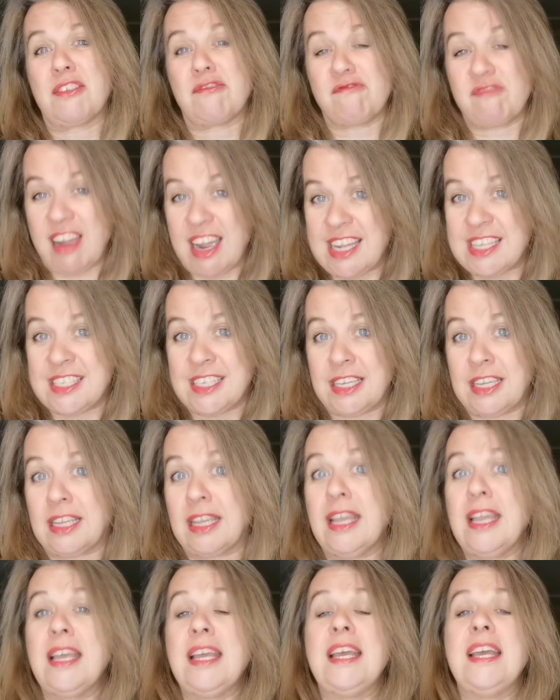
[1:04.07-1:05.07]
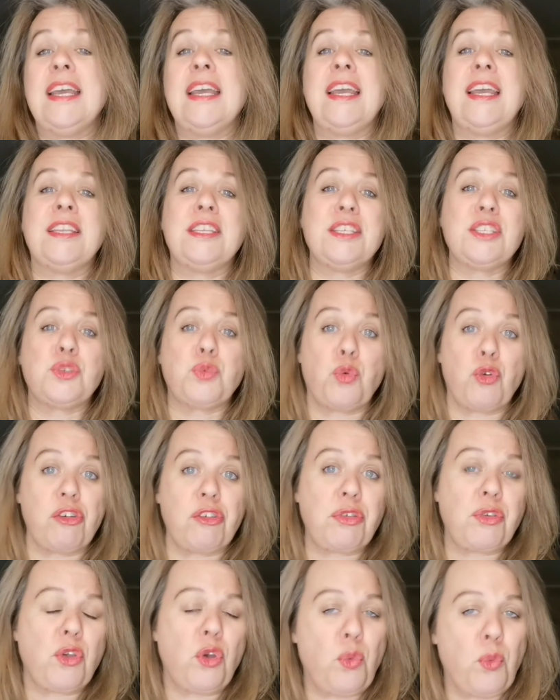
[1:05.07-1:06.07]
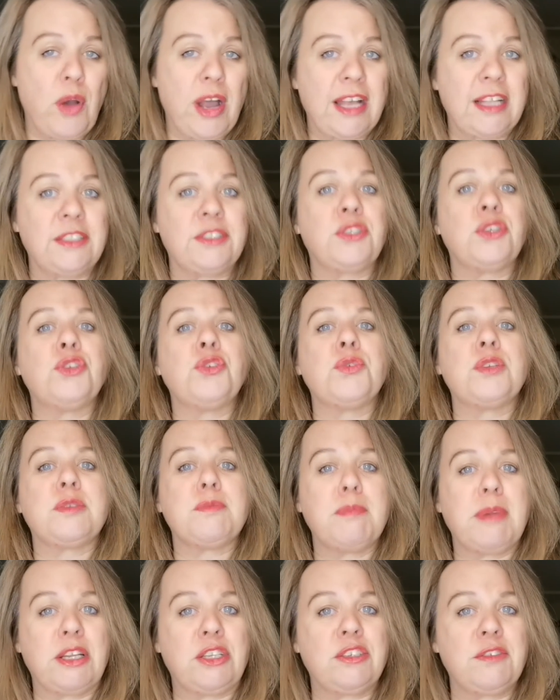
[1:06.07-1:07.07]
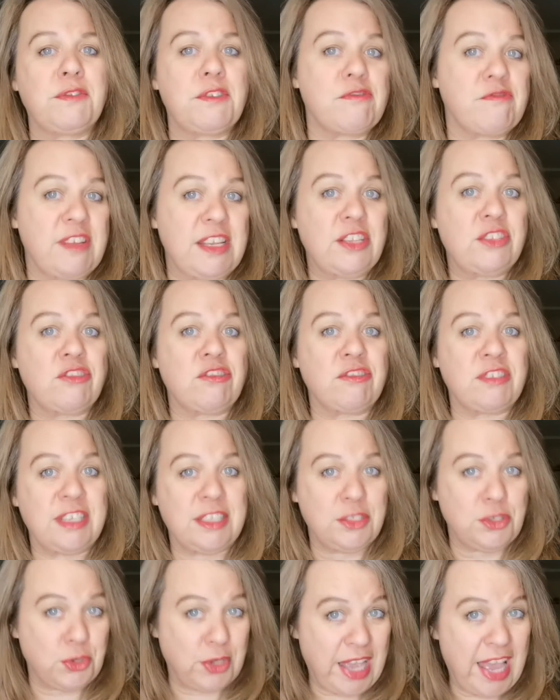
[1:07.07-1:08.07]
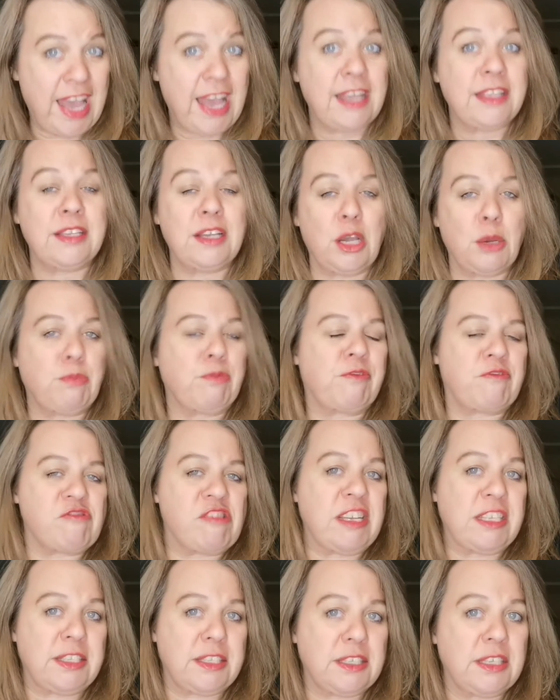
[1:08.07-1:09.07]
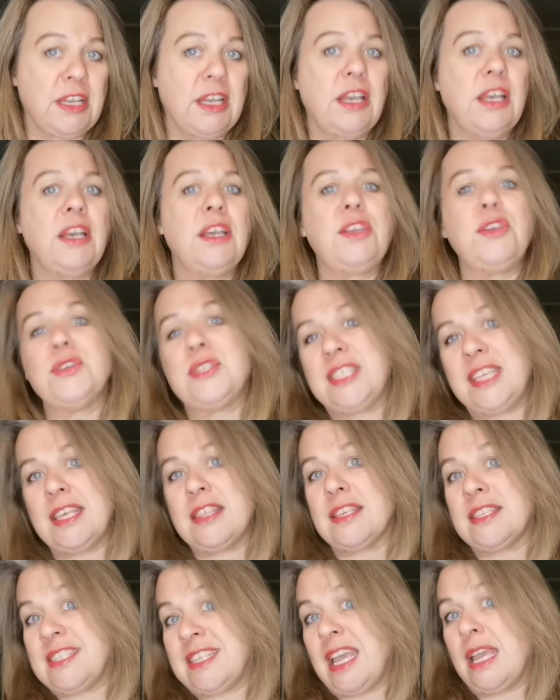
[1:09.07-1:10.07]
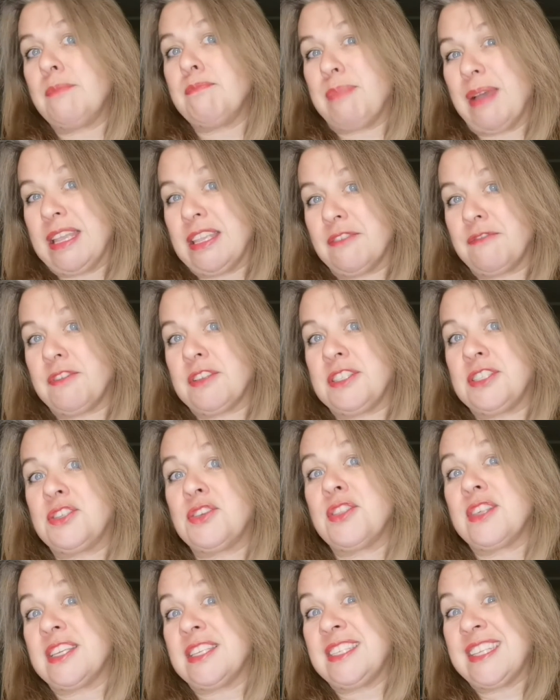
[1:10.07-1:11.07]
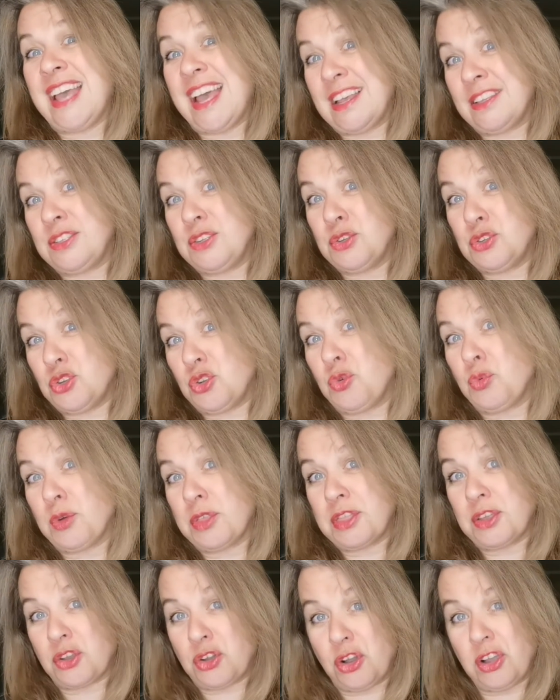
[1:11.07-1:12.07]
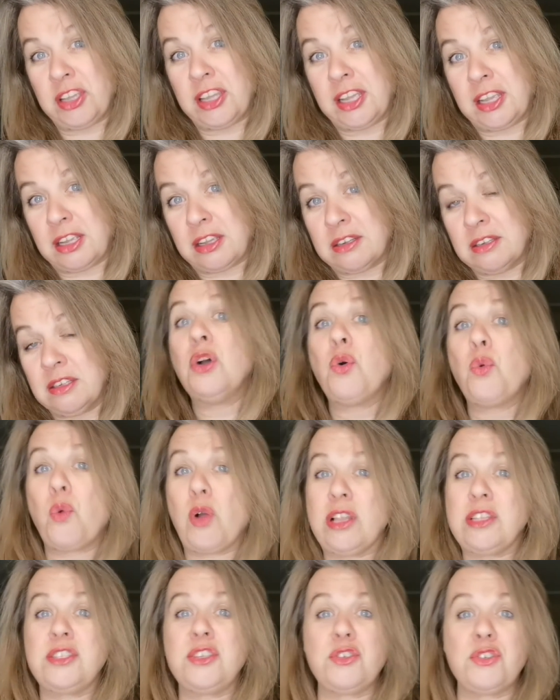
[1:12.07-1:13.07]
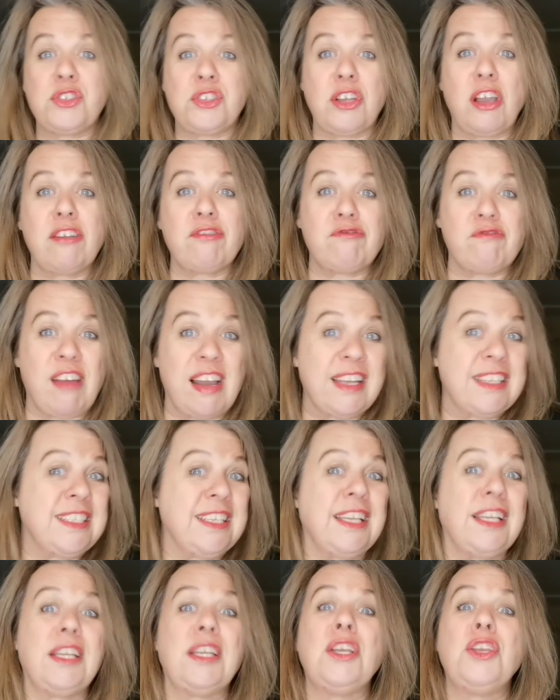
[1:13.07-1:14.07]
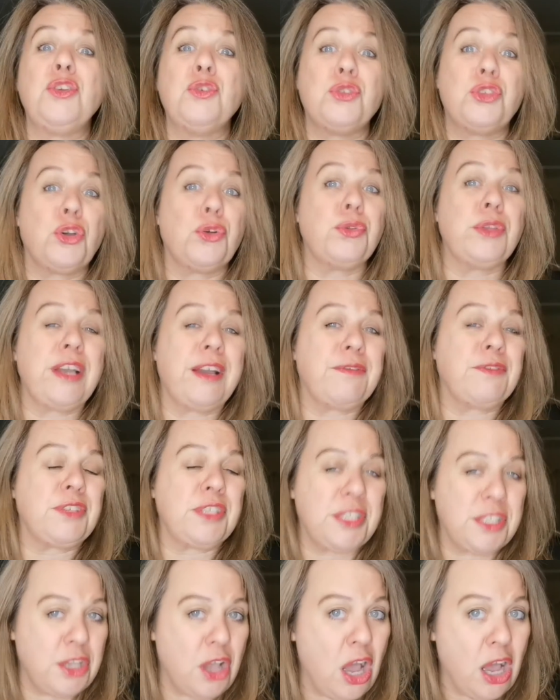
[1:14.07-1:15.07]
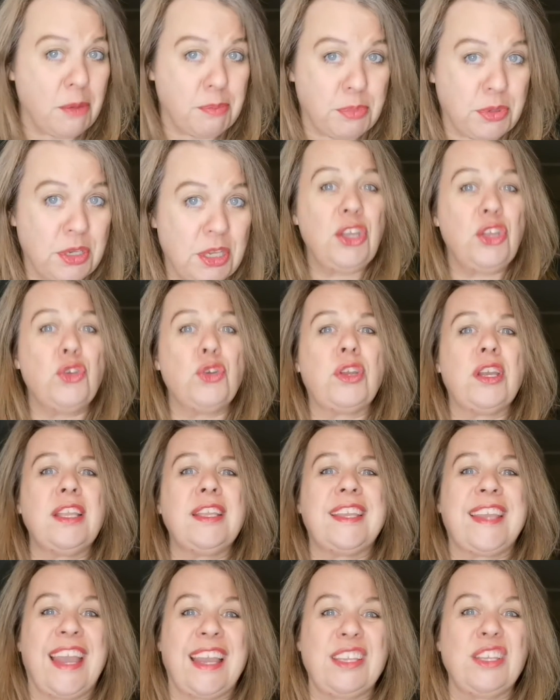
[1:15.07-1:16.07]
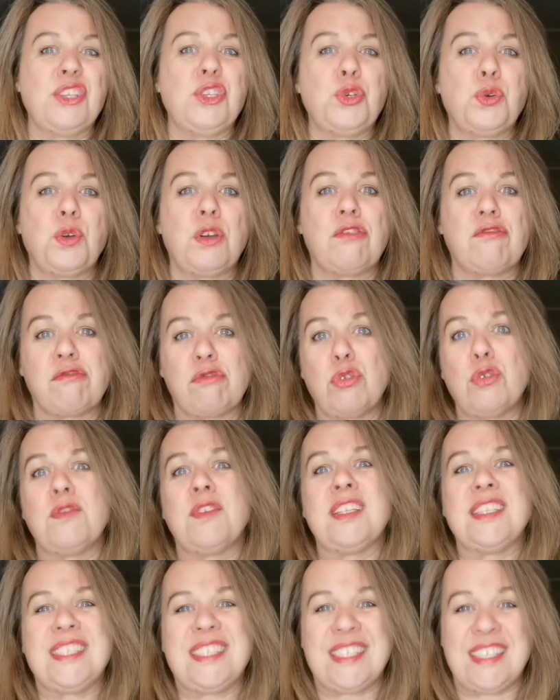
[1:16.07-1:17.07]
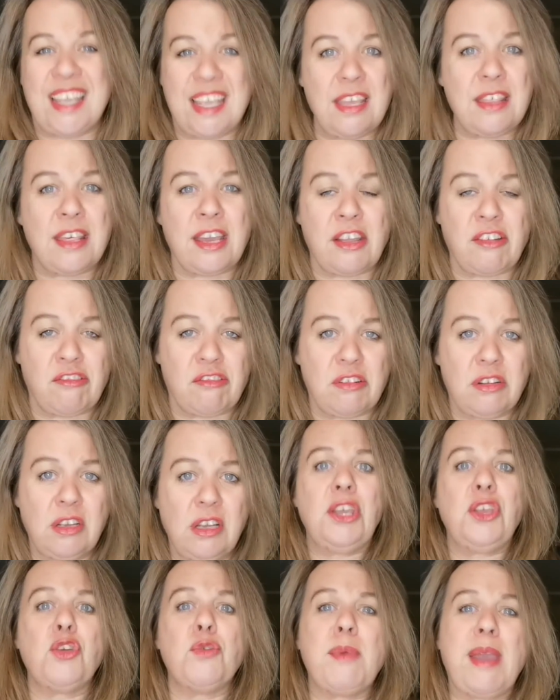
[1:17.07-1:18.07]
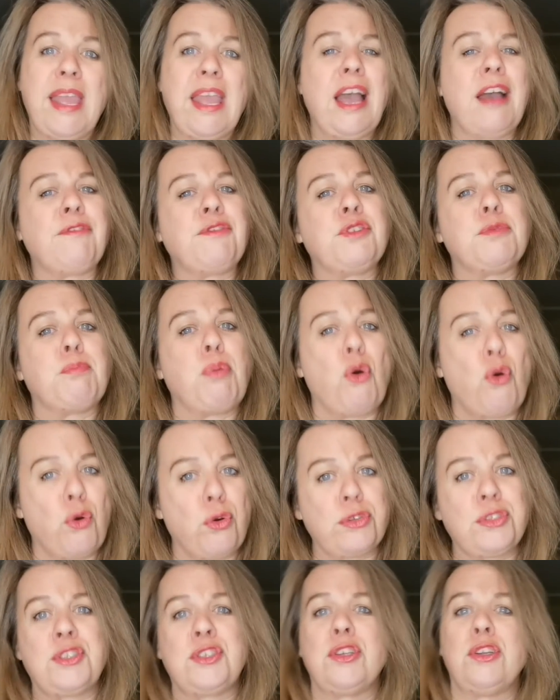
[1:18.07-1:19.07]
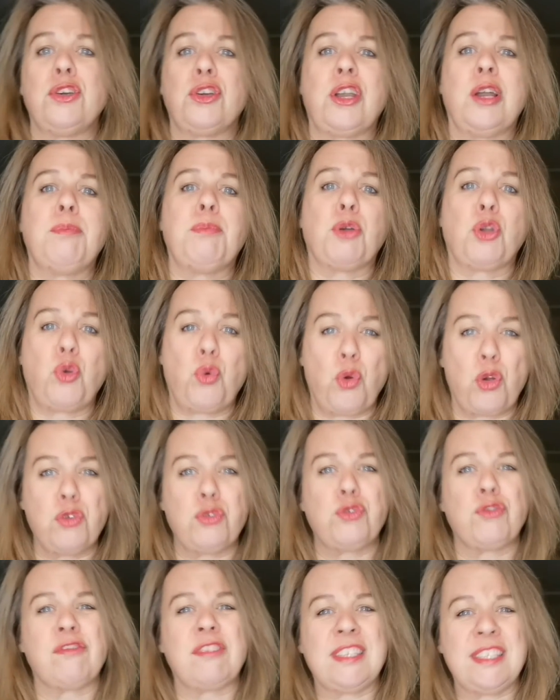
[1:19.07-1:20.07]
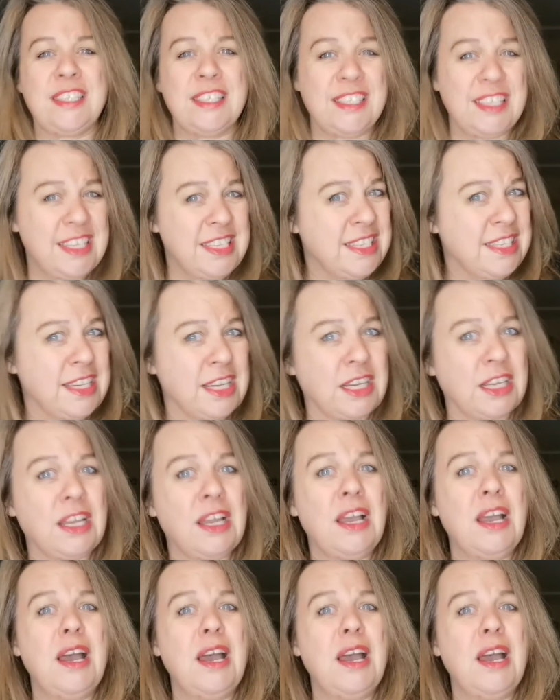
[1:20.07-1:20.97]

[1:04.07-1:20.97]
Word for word: the writing, it is worth your while to do as much of the research as you can up front. You see the same benefits to this as you do with the cooking. Once you start writing, you don't have to stop. You can get into a groove and stay there. You may have to pause to look up a quote or a statistic,